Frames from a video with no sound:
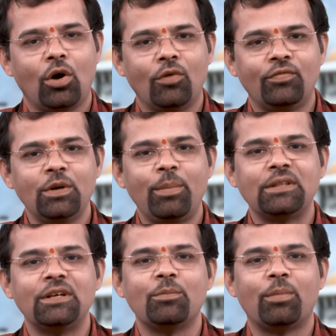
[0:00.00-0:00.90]
offered by
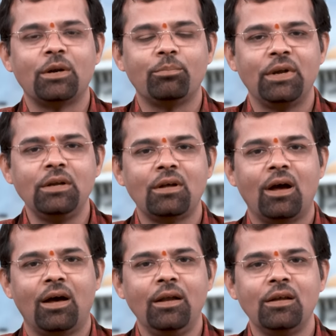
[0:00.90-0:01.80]
the department
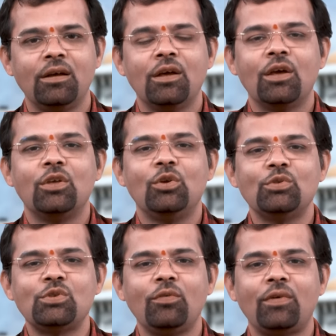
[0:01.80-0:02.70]
are
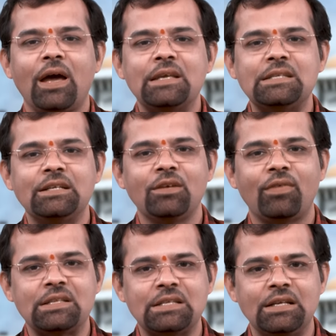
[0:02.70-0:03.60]
use of ICT
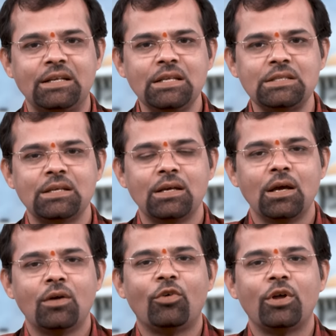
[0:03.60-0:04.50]
facilities
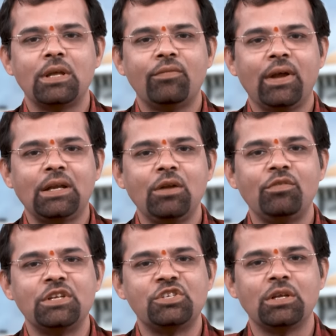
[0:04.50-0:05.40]
for
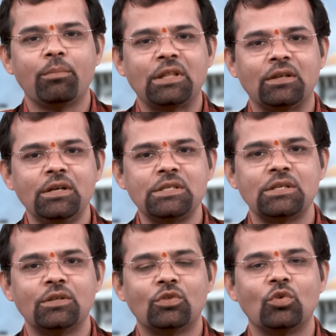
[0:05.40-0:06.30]
effective teaching
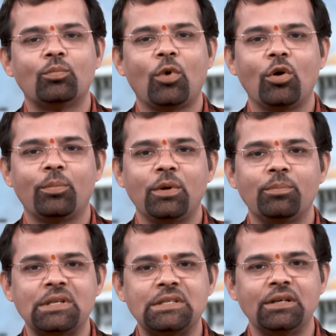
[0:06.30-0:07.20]
methods through
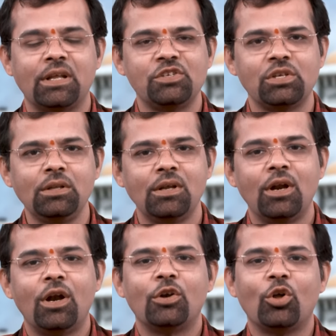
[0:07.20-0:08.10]
PowerPoint presentation,
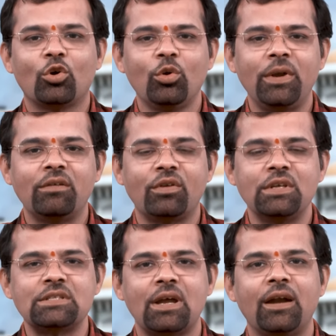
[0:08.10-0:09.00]

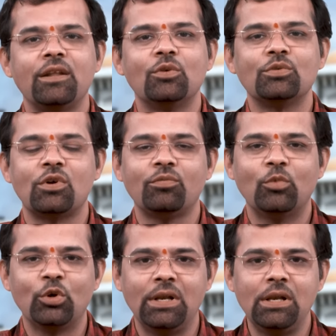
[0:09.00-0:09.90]
documentaries, and use of
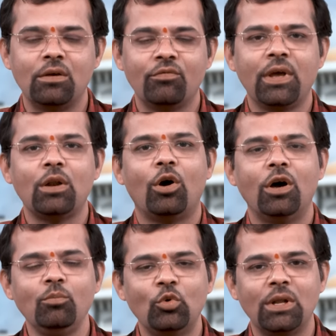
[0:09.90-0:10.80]
Moodle, where
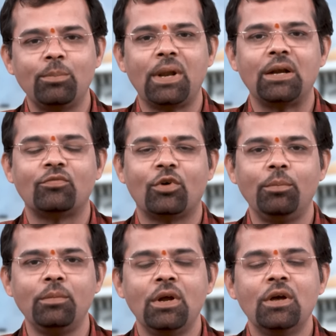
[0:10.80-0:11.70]
on Moodle platform